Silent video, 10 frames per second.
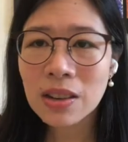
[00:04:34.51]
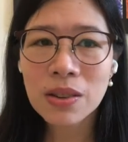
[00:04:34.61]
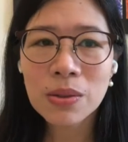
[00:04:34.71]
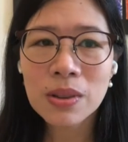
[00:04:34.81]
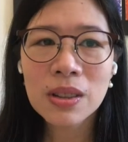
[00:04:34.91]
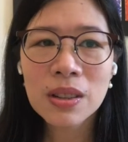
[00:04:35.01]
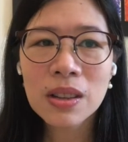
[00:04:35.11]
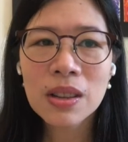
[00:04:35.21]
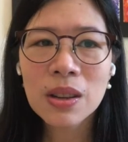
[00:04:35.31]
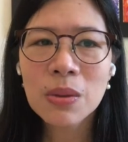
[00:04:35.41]
Coke?
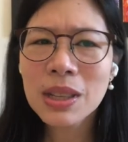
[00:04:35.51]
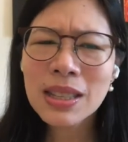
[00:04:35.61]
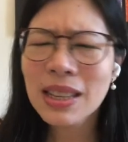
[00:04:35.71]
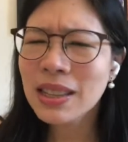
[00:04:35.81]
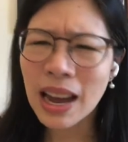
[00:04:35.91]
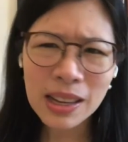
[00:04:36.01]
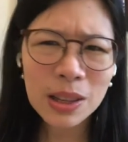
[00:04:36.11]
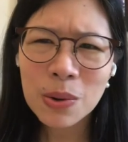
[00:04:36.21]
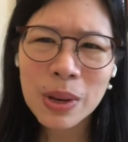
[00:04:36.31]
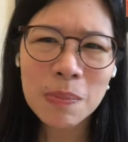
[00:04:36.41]
What does a Diet
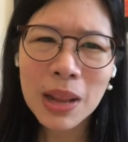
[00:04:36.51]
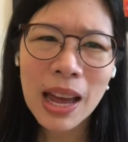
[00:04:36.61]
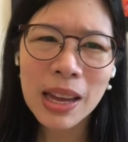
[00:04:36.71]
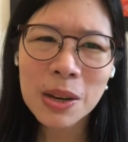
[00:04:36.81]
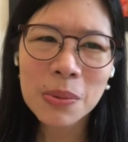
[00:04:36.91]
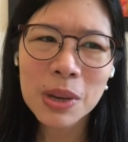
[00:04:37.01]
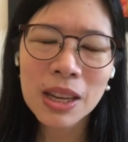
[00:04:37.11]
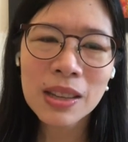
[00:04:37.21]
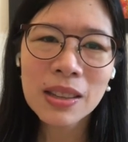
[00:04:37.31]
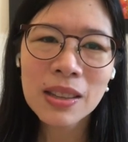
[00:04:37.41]
Coke imply anyway?
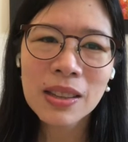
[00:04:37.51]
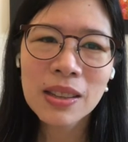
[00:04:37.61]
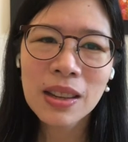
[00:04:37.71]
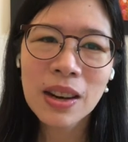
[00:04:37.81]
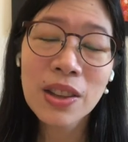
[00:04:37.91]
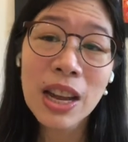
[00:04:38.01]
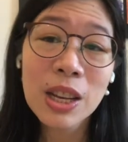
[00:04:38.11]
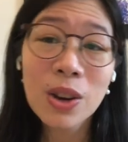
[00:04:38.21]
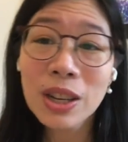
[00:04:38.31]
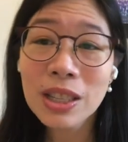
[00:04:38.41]
Are there any
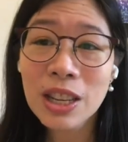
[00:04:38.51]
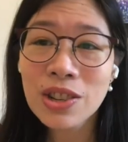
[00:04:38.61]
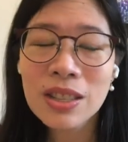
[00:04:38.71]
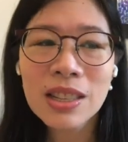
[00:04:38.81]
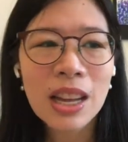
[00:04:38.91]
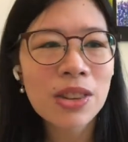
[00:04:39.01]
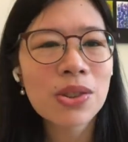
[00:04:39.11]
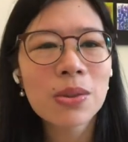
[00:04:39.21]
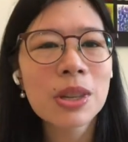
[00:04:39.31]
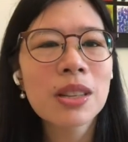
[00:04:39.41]
connotations attached
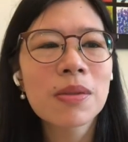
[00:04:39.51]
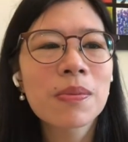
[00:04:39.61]
to it?